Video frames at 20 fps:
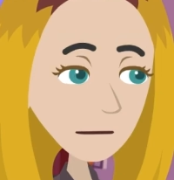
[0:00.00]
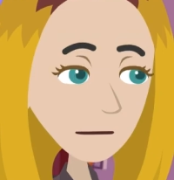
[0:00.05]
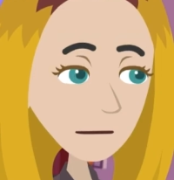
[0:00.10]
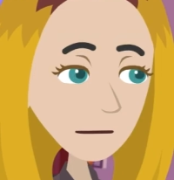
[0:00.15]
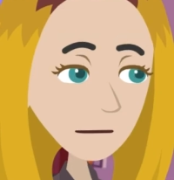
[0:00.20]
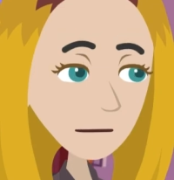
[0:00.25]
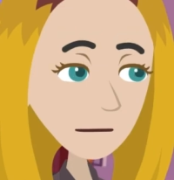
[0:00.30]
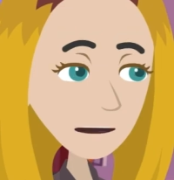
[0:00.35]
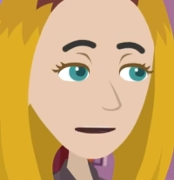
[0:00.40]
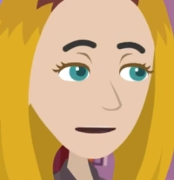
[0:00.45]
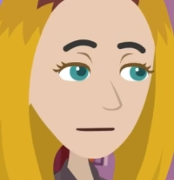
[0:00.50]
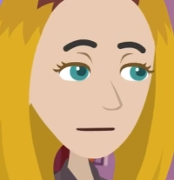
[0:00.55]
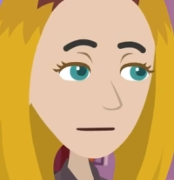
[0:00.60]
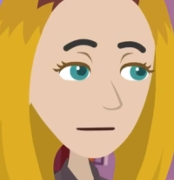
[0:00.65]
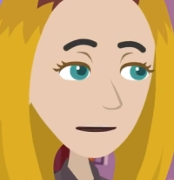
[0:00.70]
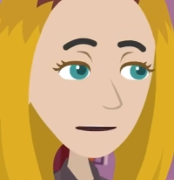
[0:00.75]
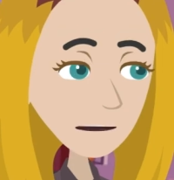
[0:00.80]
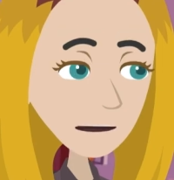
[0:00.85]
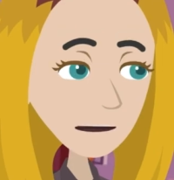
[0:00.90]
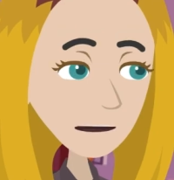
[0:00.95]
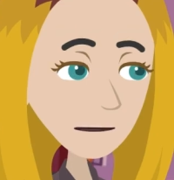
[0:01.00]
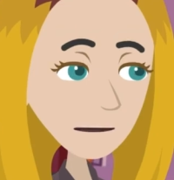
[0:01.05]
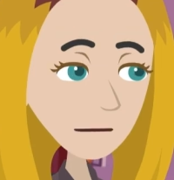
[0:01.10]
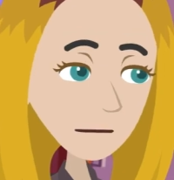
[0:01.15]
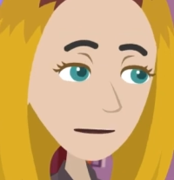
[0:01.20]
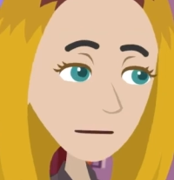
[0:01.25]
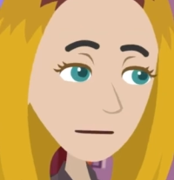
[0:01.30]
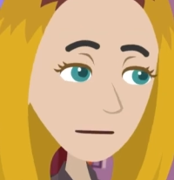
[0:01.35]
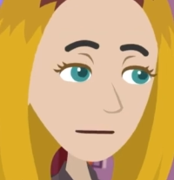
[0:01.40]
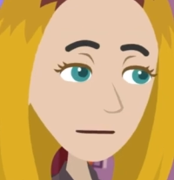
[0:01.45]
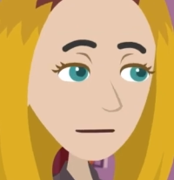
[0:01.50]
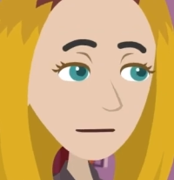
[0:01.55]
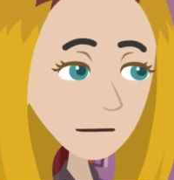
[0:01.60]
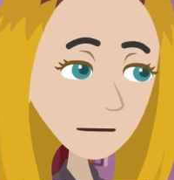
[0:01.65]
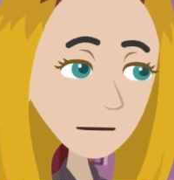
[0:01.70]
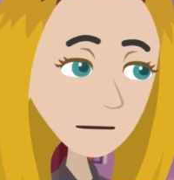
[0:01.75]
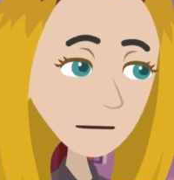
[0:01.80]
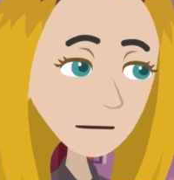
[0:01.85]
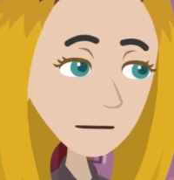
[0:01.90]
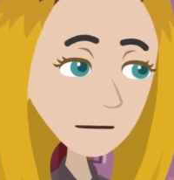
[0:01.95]
She is reading a book.
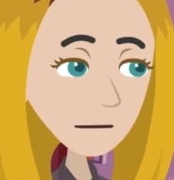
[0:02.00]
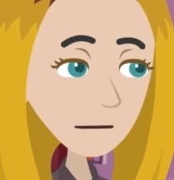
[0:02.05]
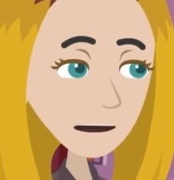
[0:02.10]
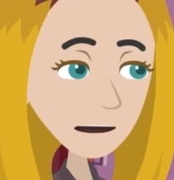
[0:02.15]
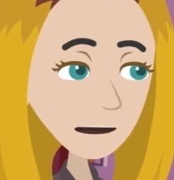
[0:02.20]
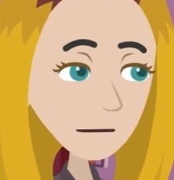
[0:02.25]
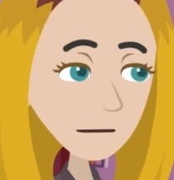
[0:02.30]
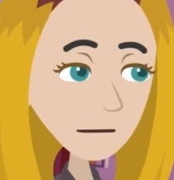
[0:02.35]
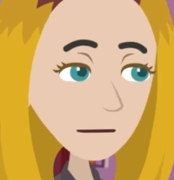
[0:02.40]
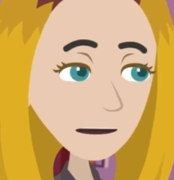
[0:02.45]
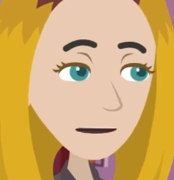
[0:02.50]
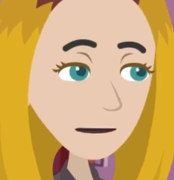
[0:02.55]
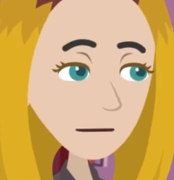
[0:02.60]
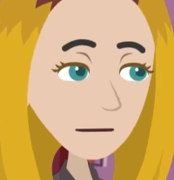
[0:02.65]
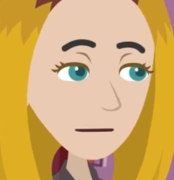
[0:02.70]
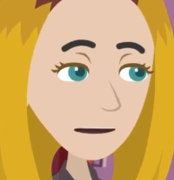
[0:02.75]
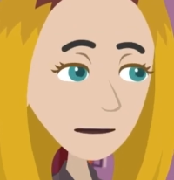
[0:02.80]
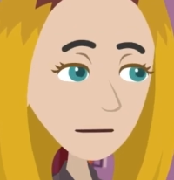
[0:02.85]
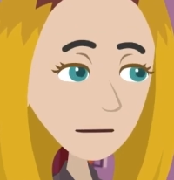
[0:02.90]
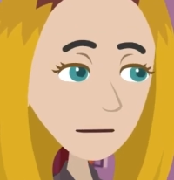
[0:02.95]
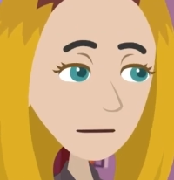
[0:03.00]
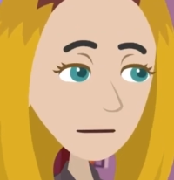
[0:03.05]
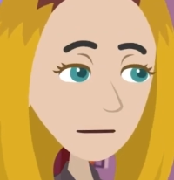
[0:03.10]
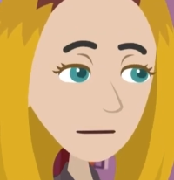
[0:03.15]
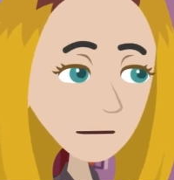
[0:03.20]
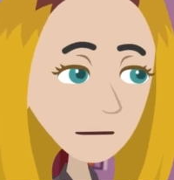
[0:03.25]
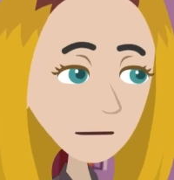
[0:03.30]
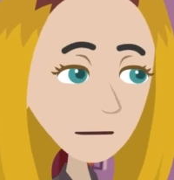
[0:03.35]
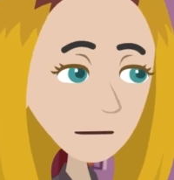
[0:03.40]
They are playing soccer.